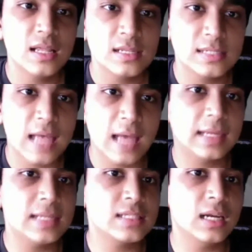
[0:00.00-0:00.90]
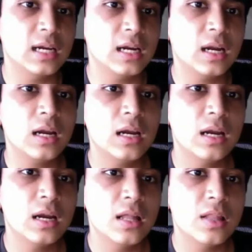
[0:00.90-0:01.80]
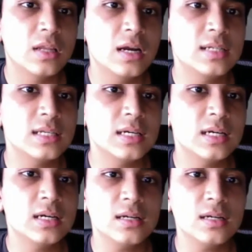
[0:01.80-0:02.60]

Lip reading: second slur, third slur.